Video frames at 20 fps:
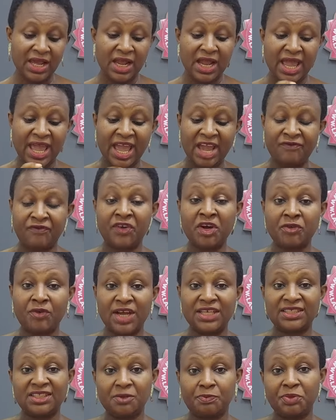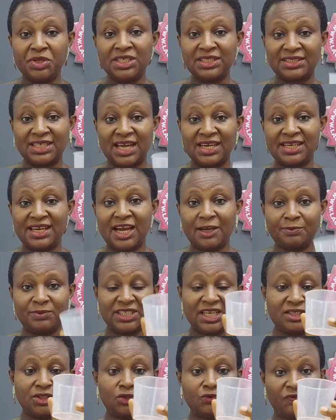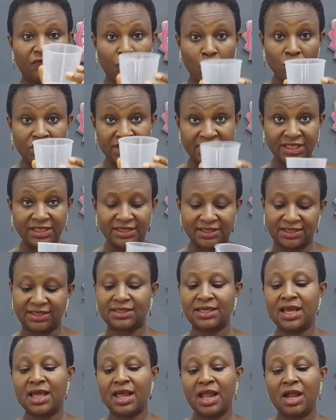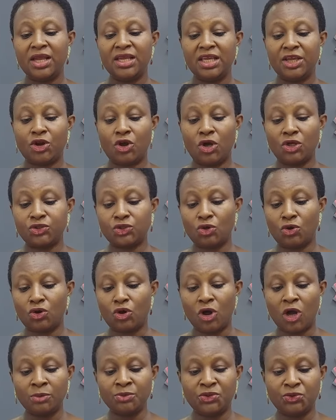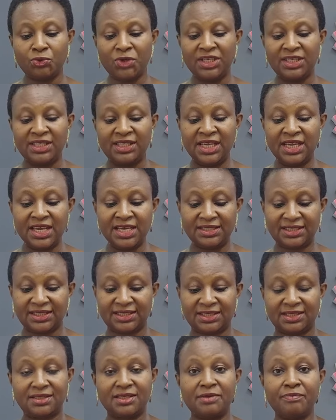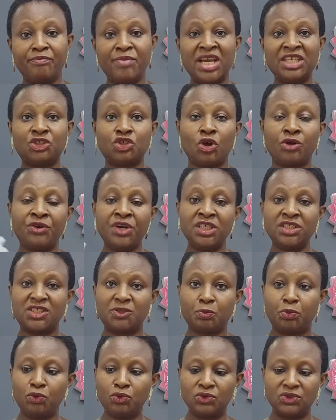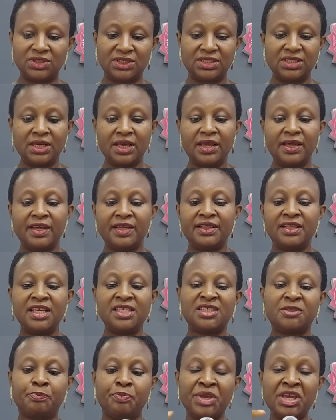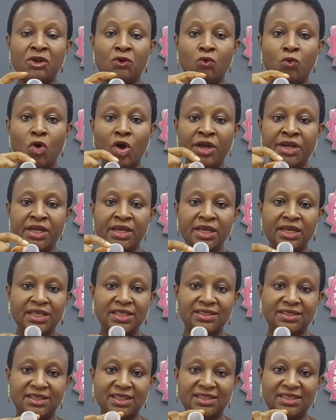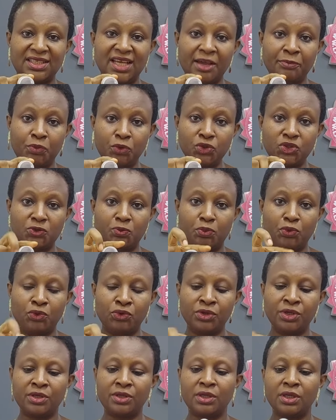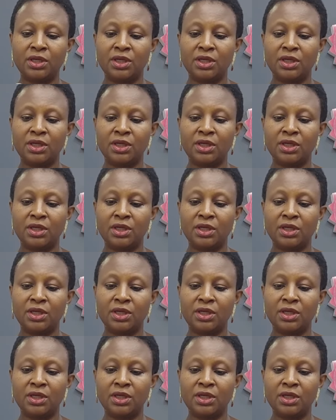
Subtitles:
every recipe is adapted for this. It also comes with these measuring spoons. This big one is the tablespoon,